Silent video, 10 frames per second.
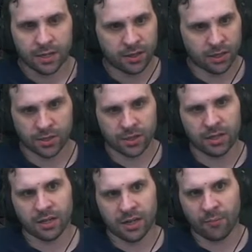There's
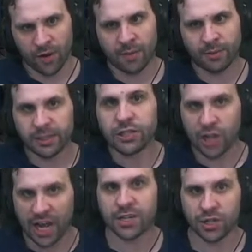They probably
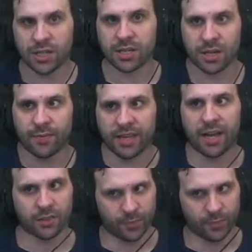changed it to something else,